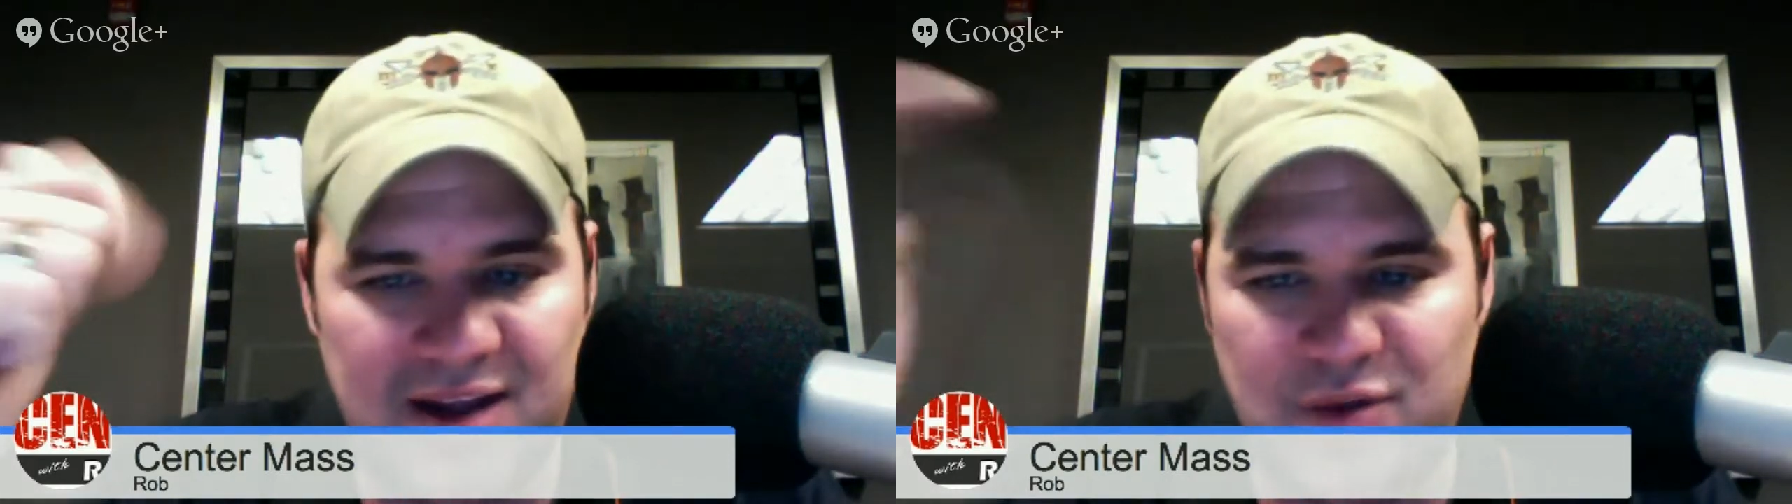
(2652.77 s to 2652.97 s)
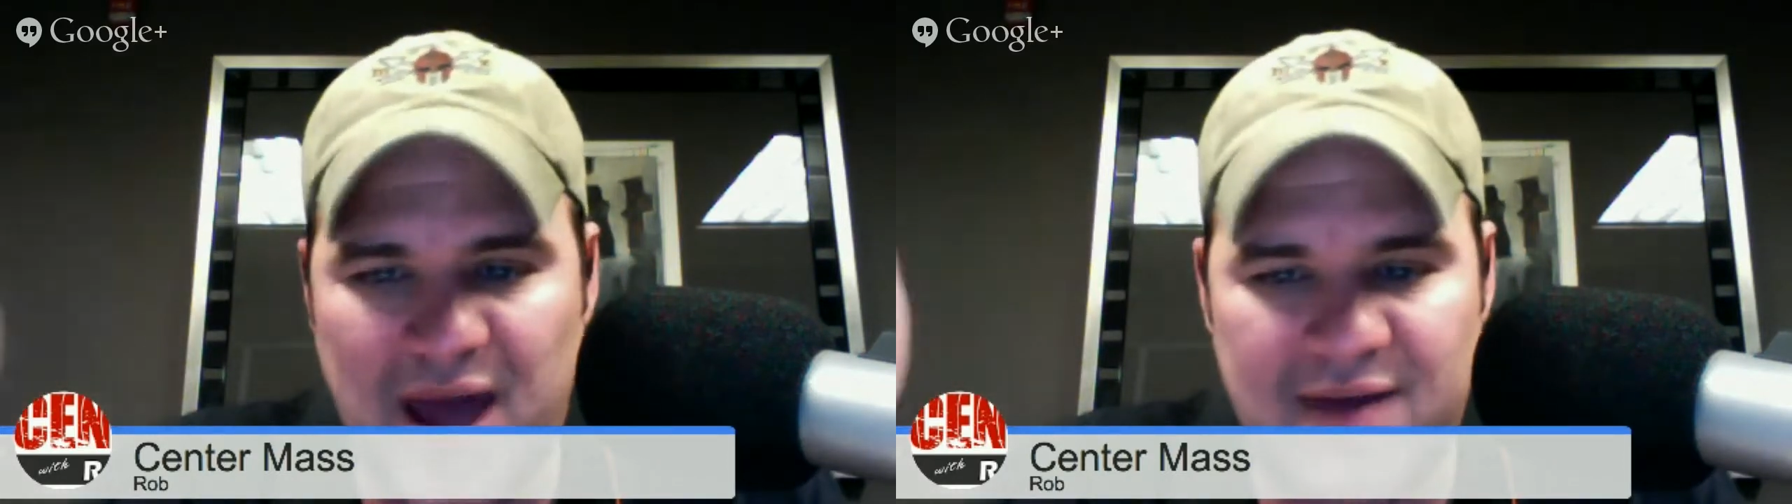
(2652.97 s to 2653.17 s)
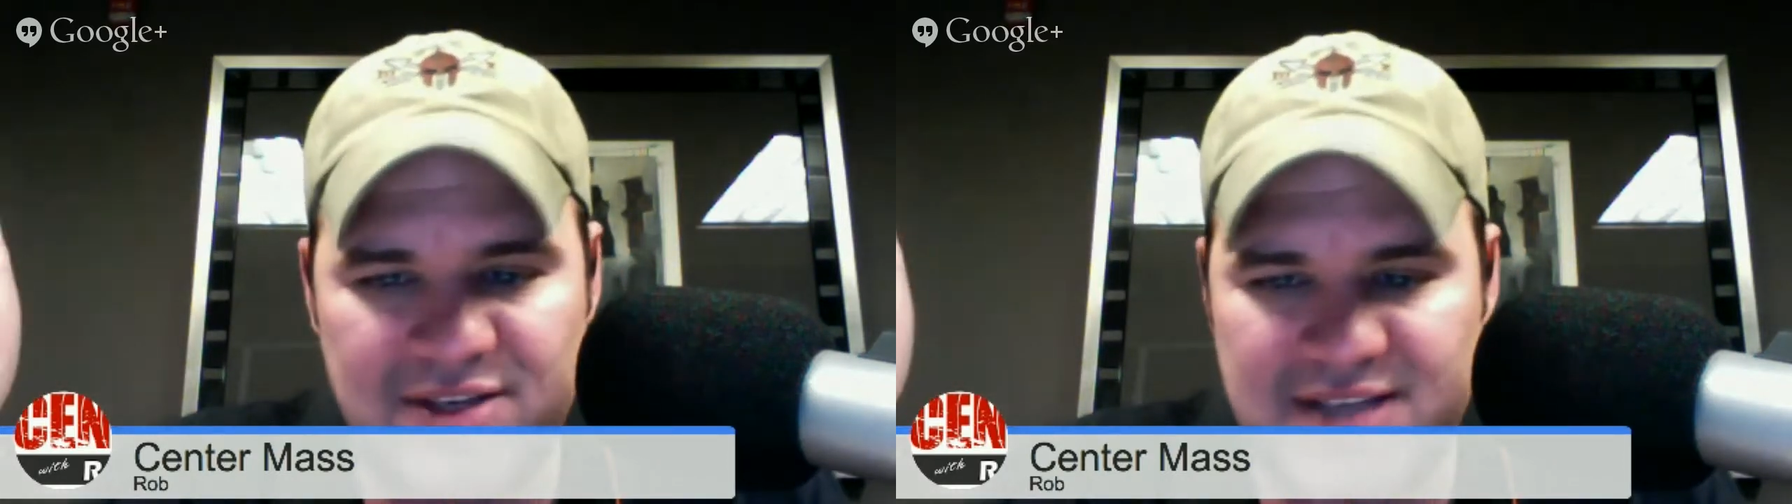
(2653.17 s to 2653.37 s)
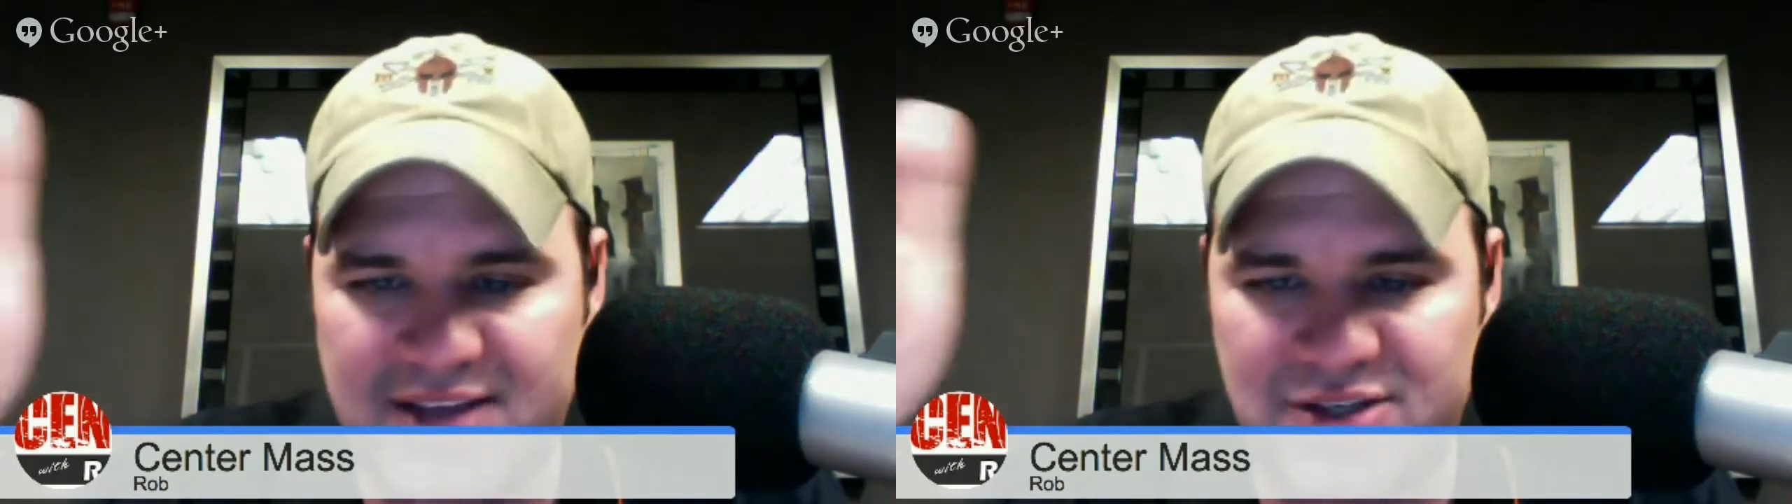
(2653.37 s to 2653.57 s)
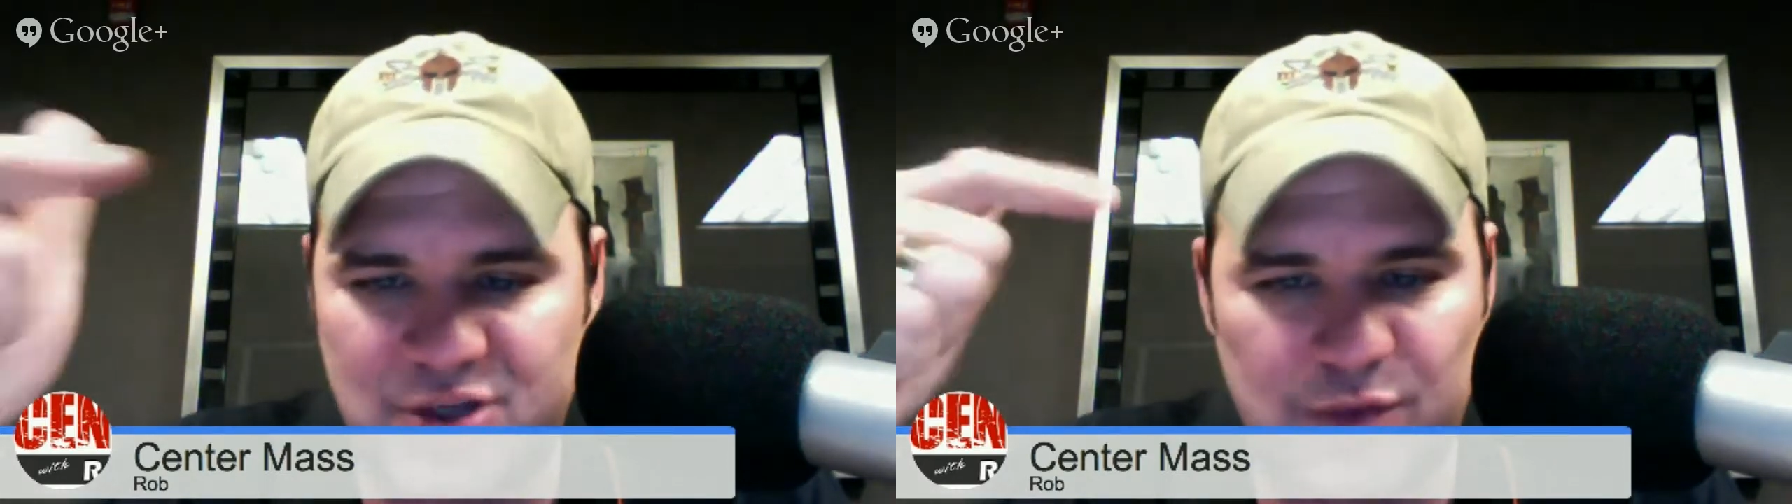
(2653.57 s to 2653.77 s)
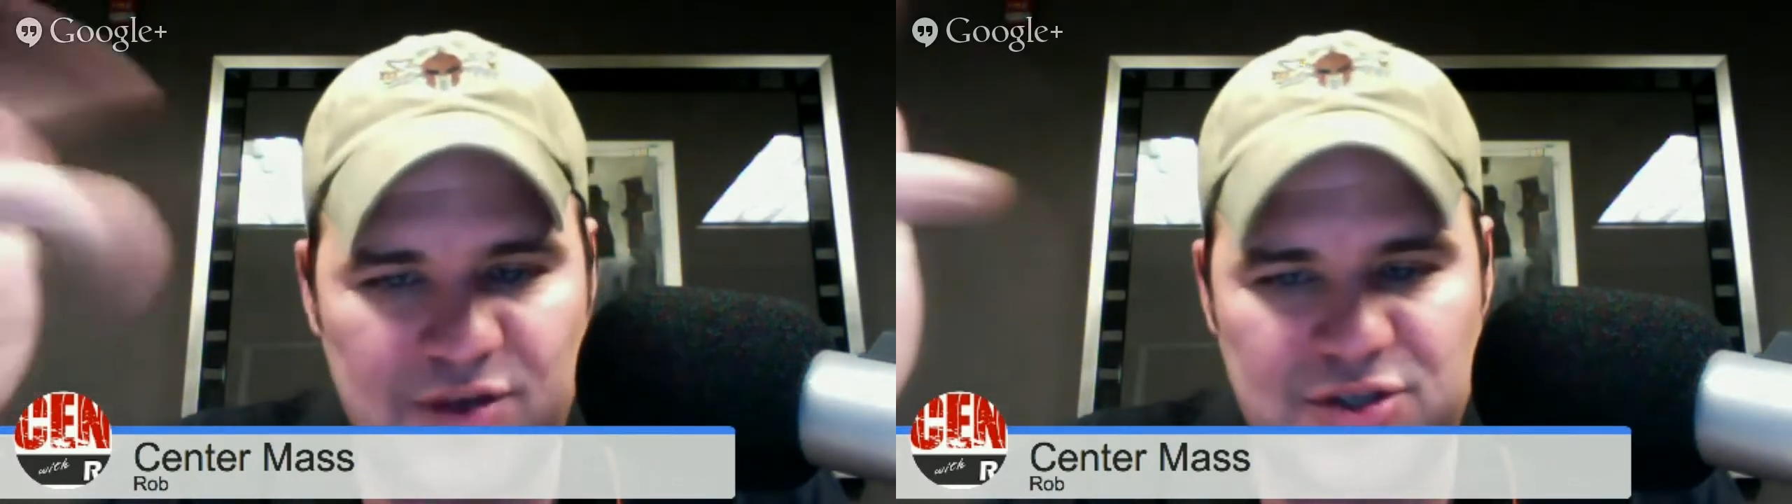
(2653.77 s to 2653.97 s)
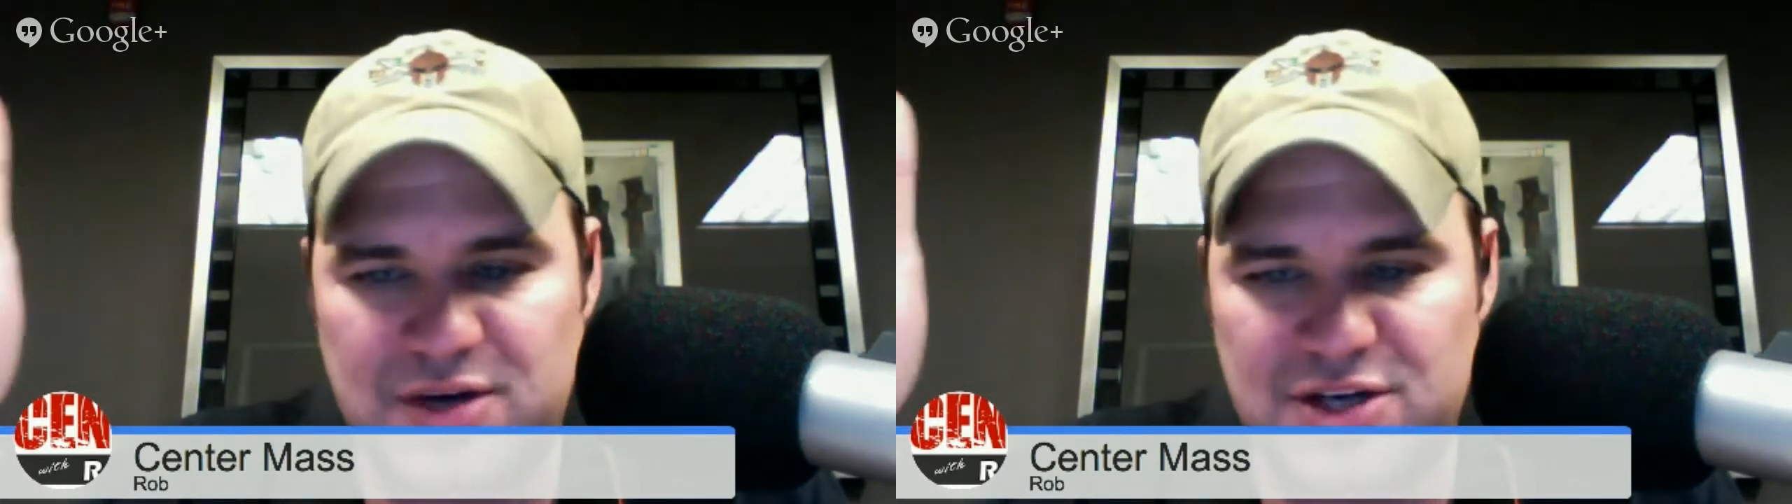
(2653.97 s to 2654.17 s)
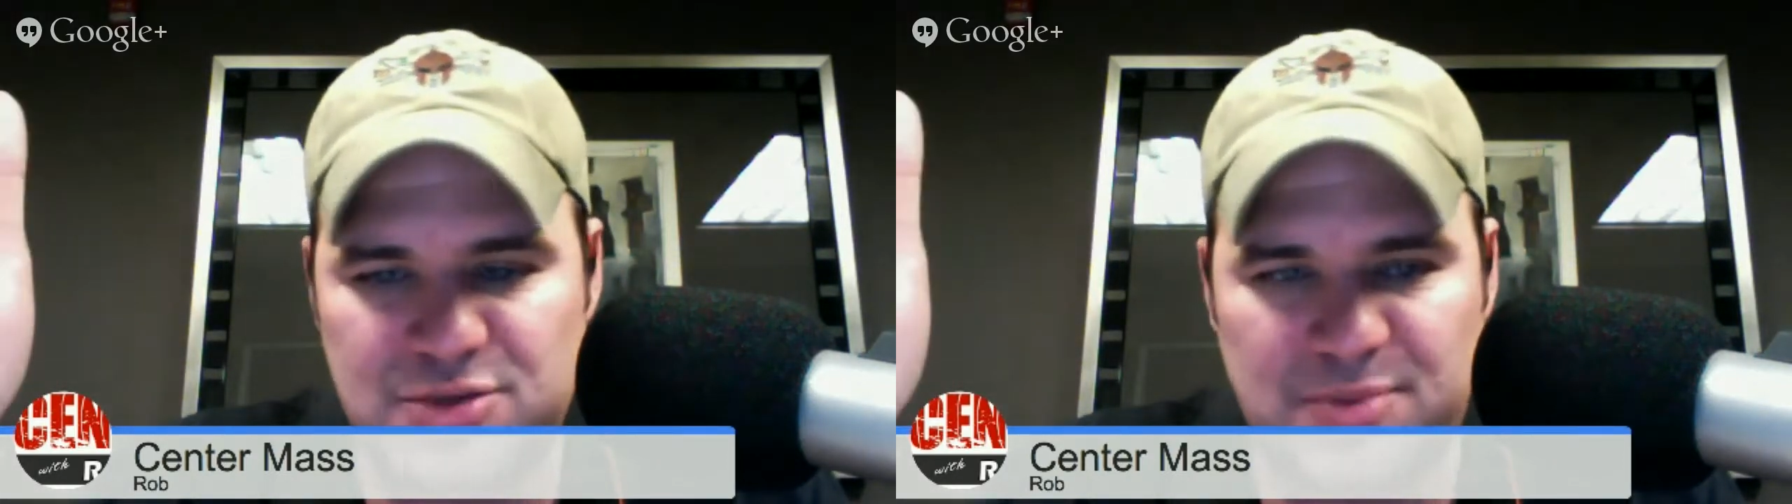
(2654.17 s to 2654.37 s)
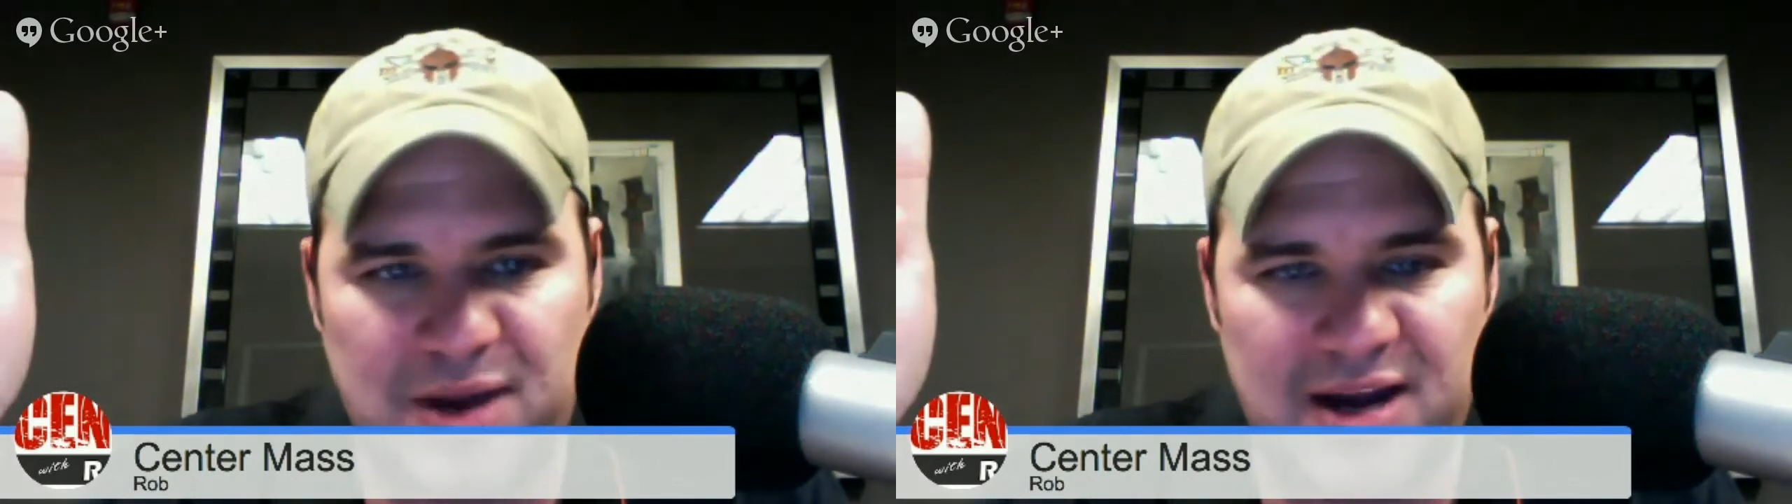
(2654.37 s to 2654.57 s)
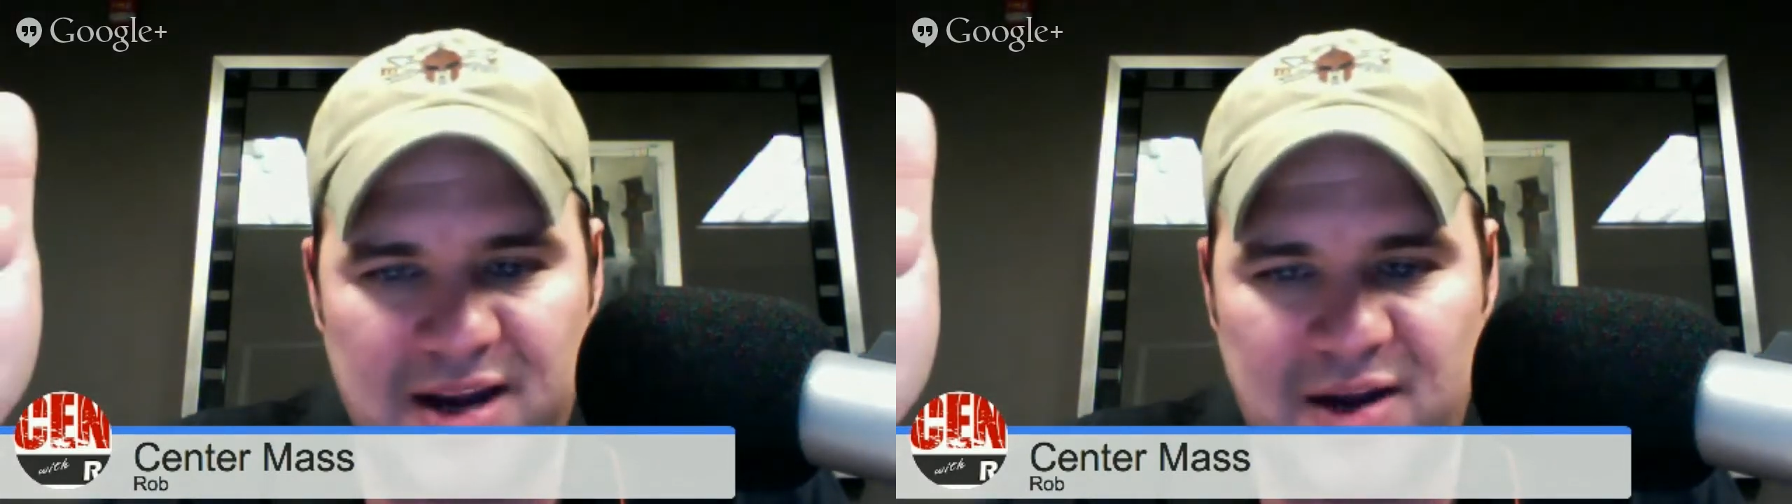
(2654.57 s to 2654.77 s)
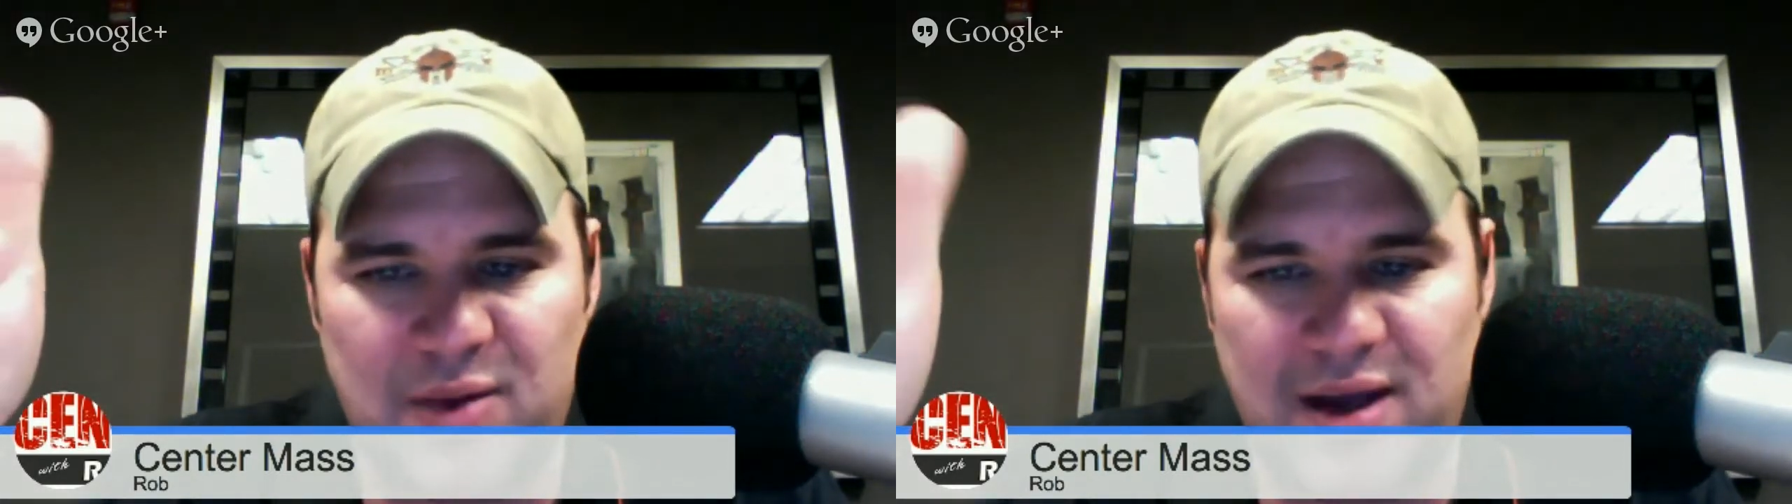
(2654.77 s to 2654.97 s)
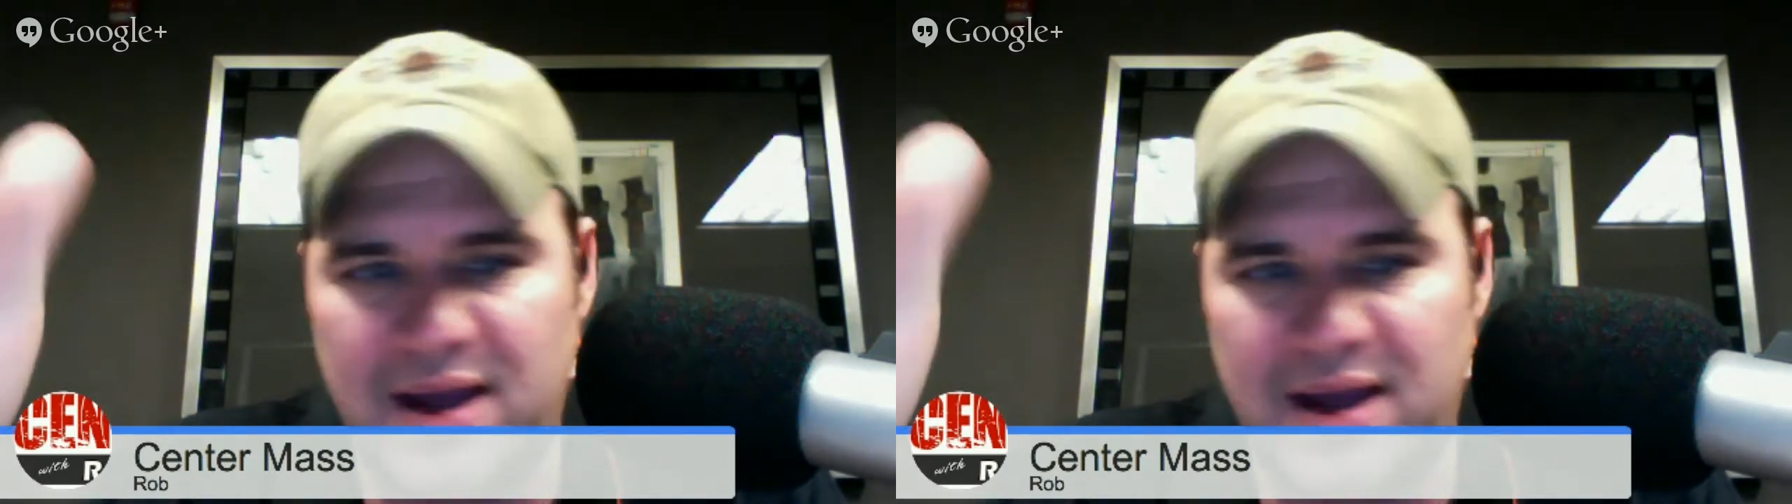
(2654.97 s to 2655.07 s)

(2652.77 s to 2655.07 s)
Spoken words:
if you have a tattoo, if you disgrace your body in any way,